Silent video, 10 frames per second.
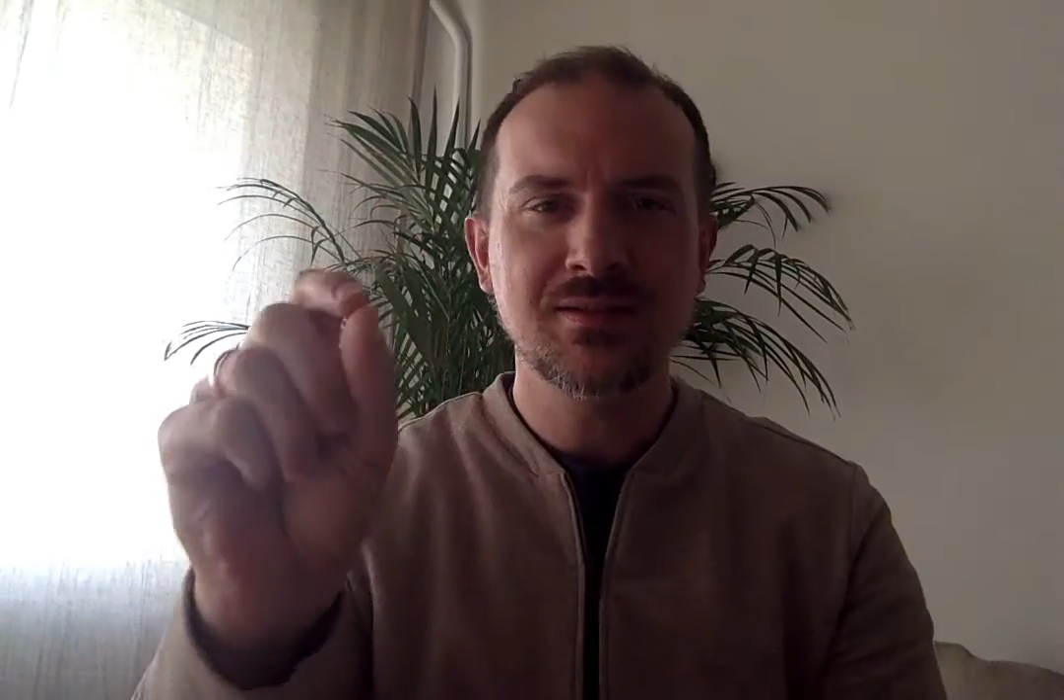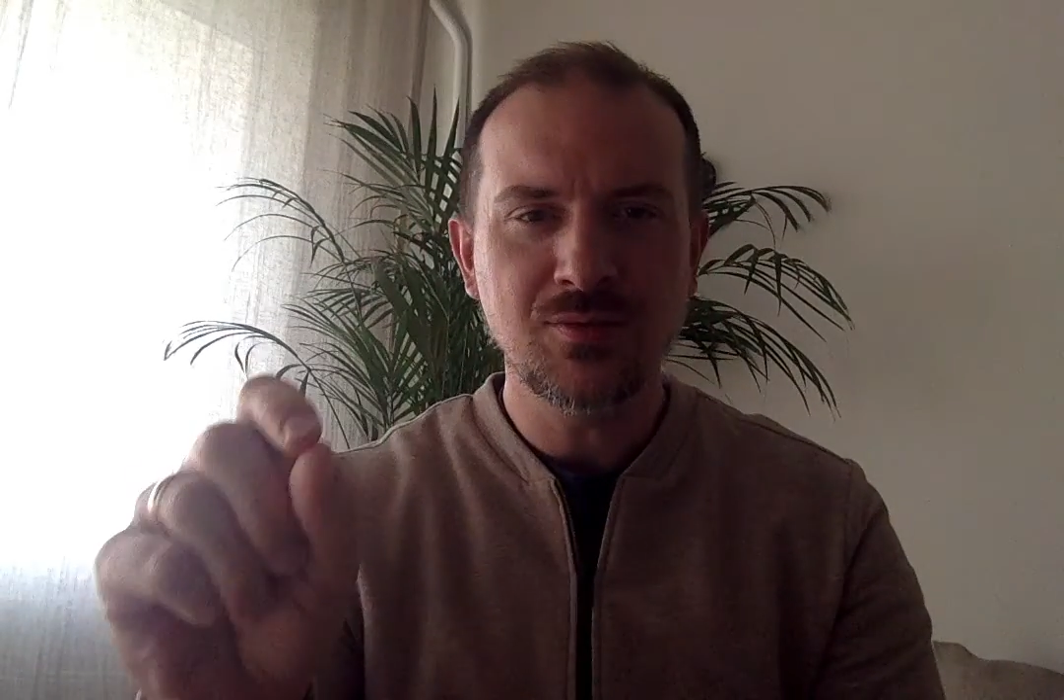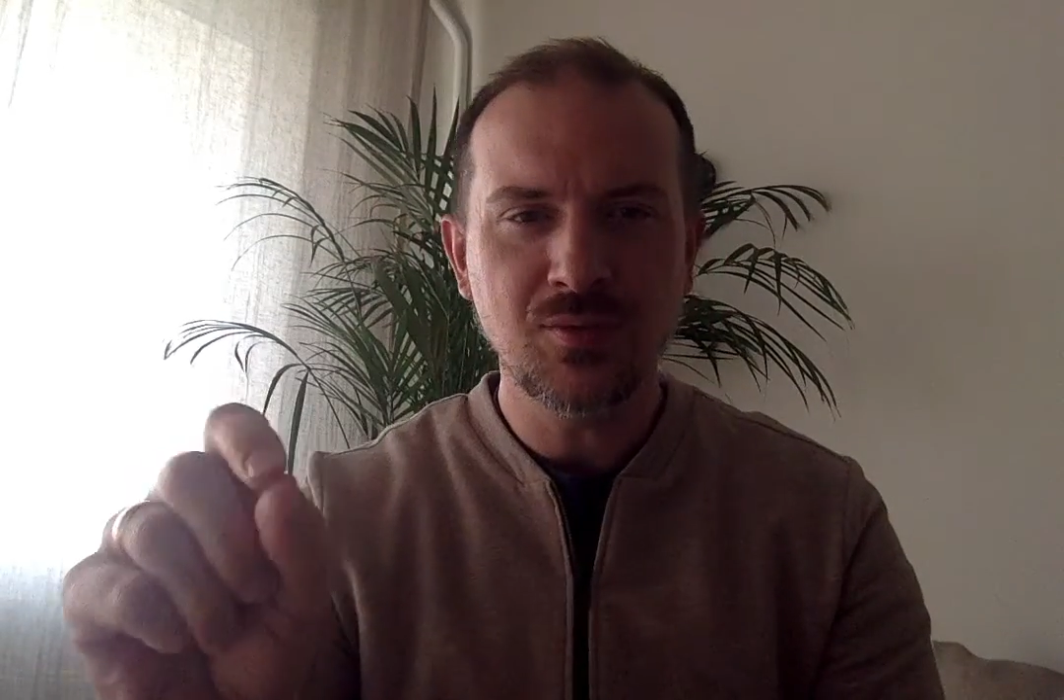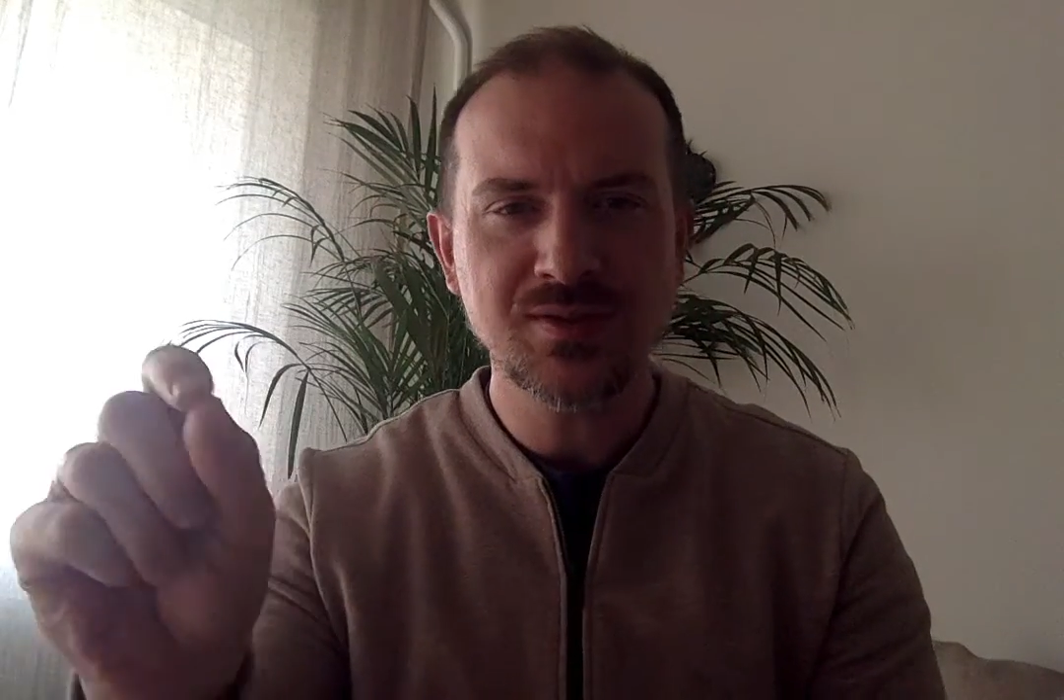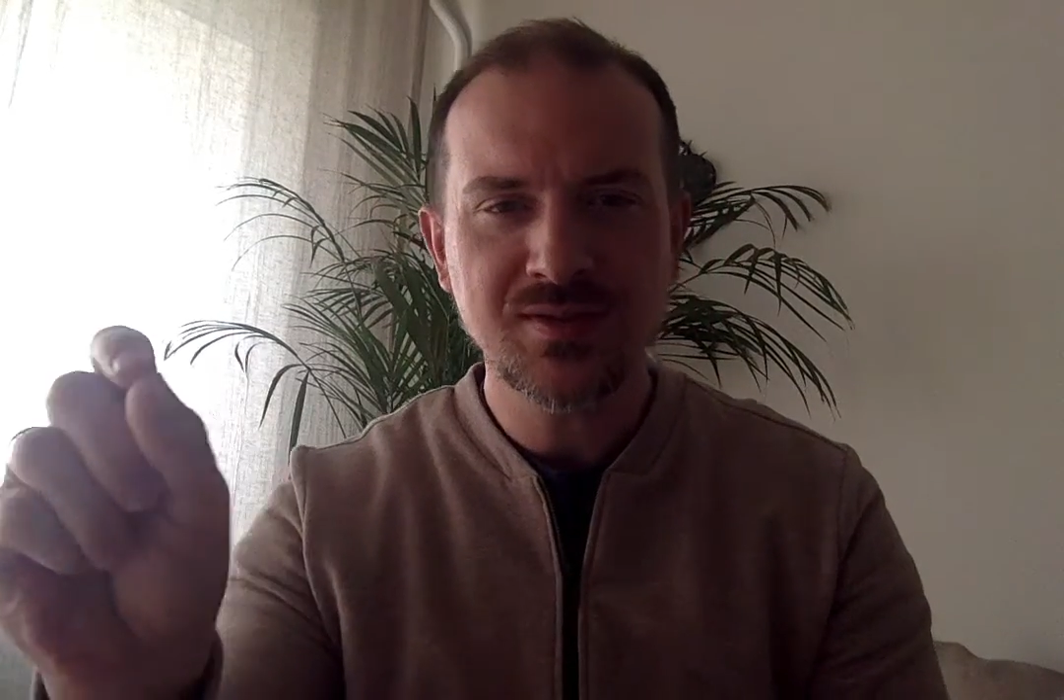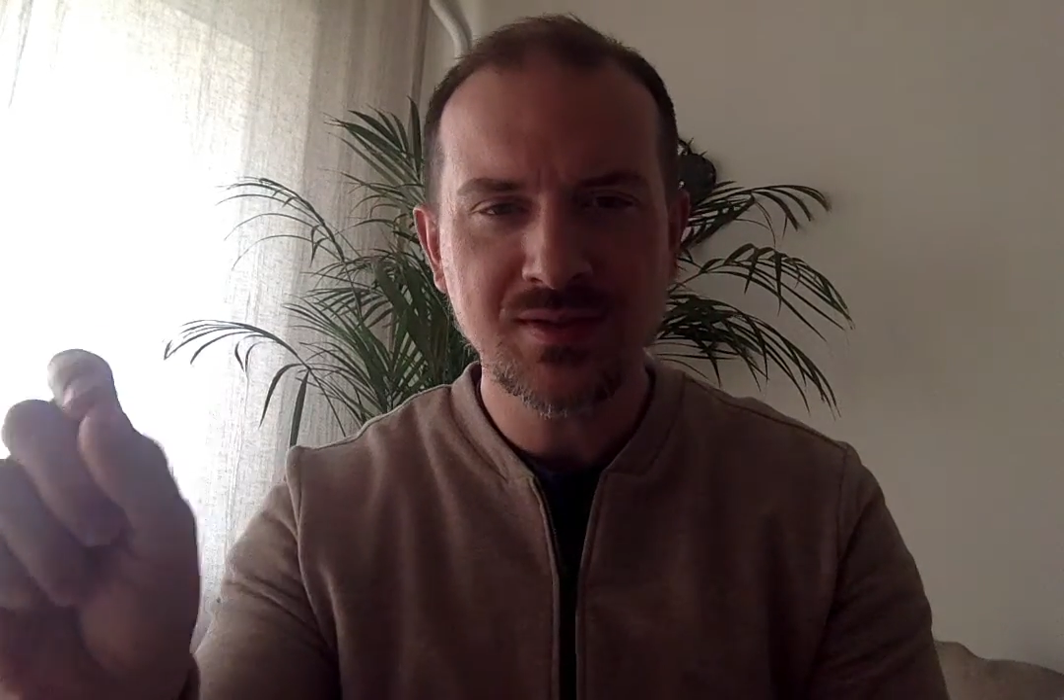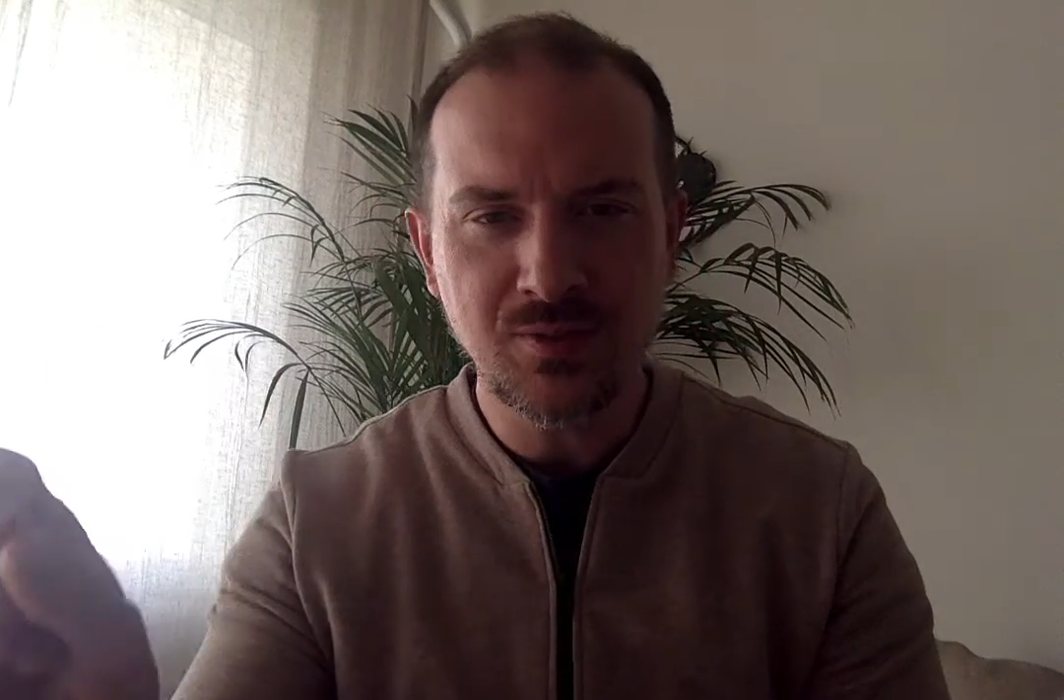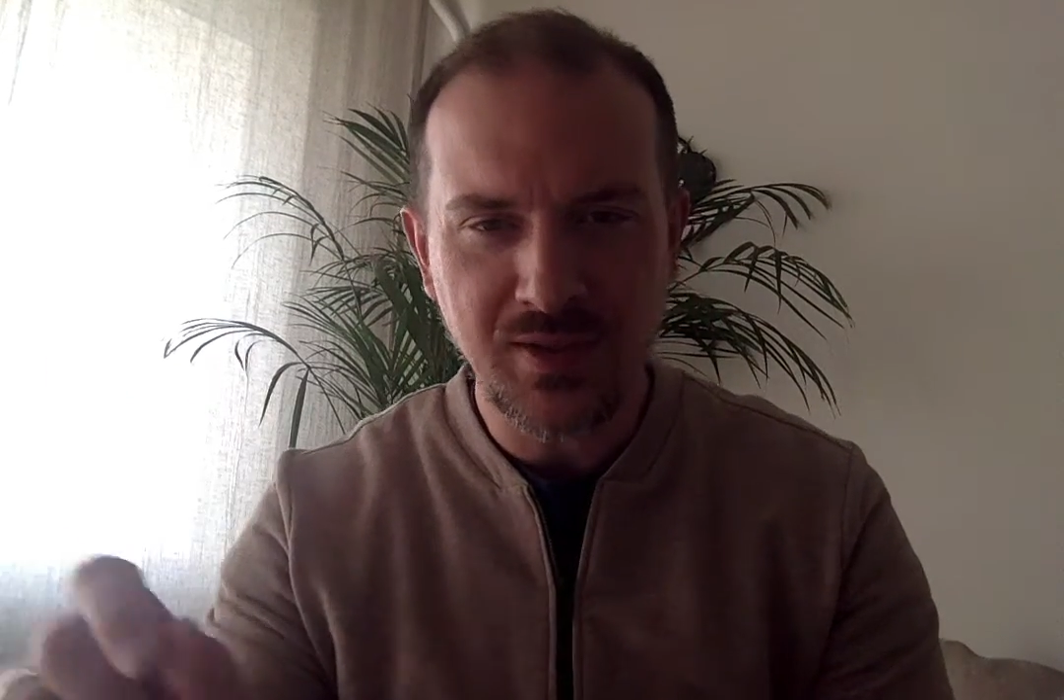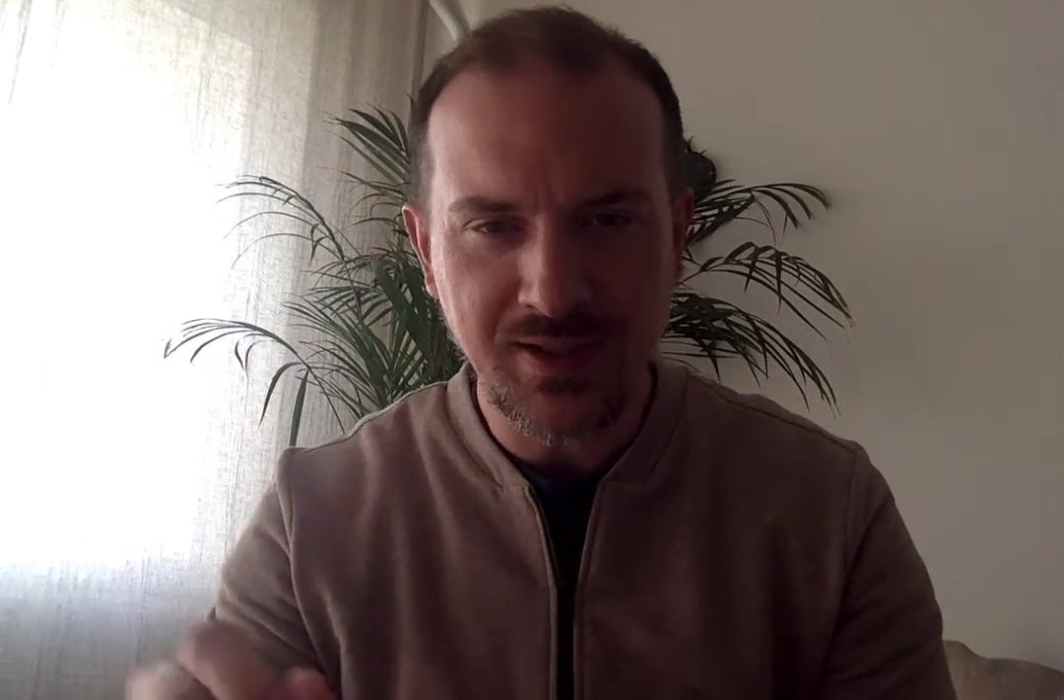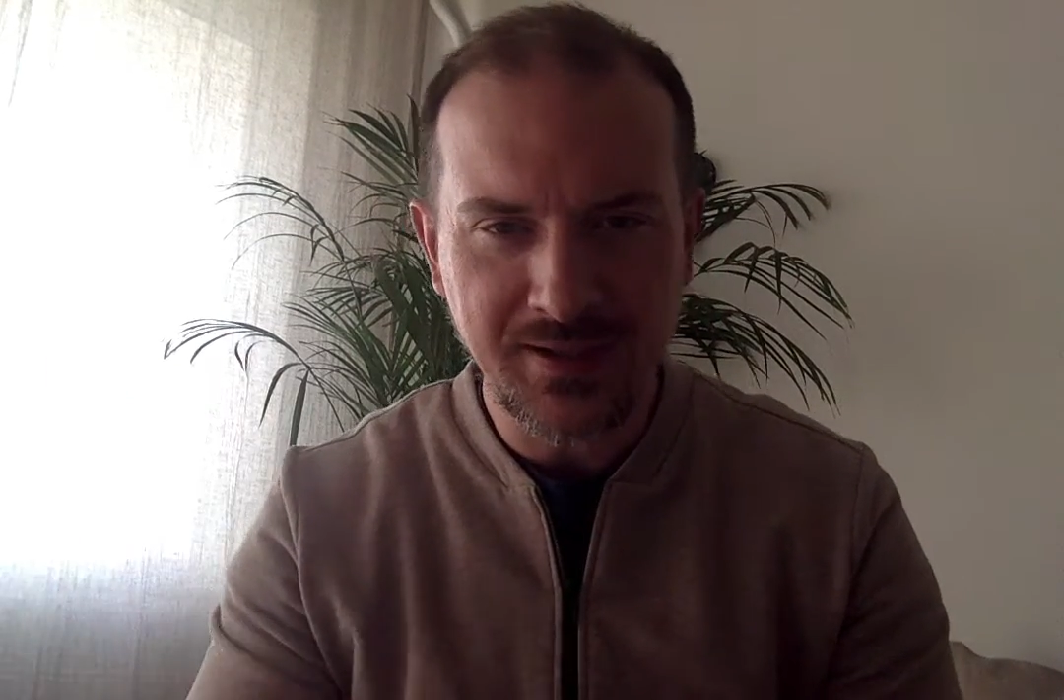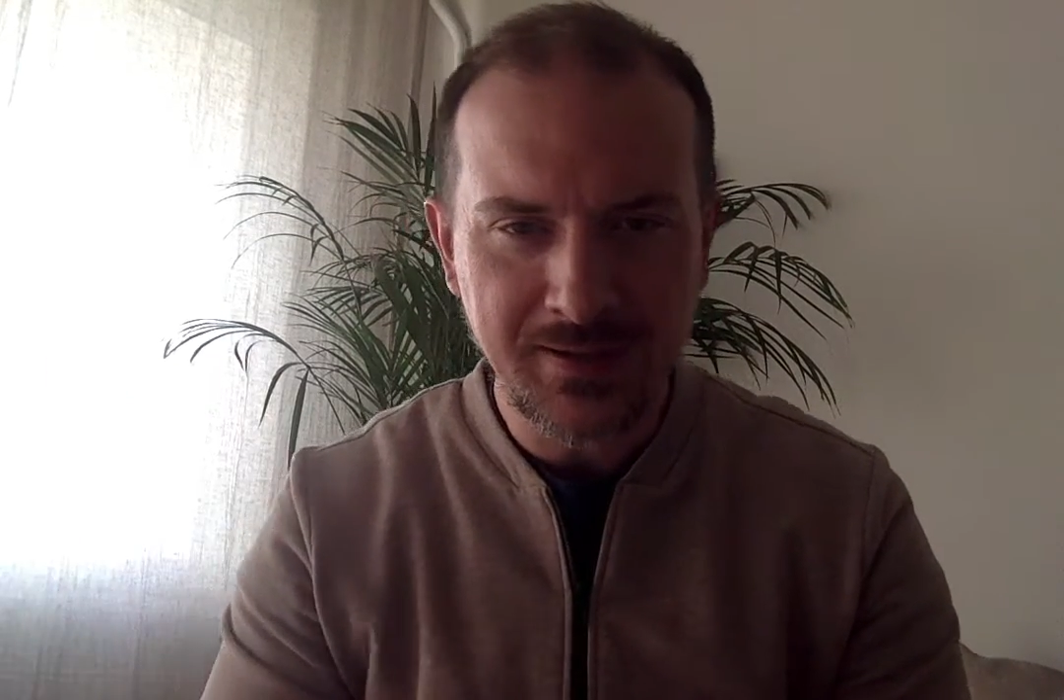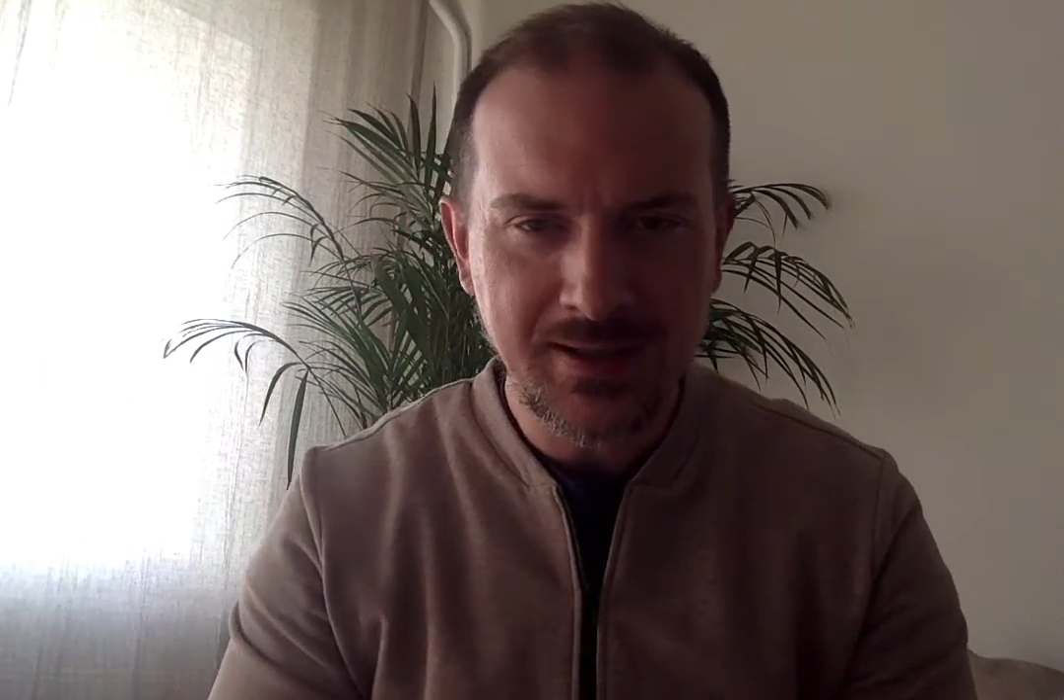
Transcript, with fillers: Once a week.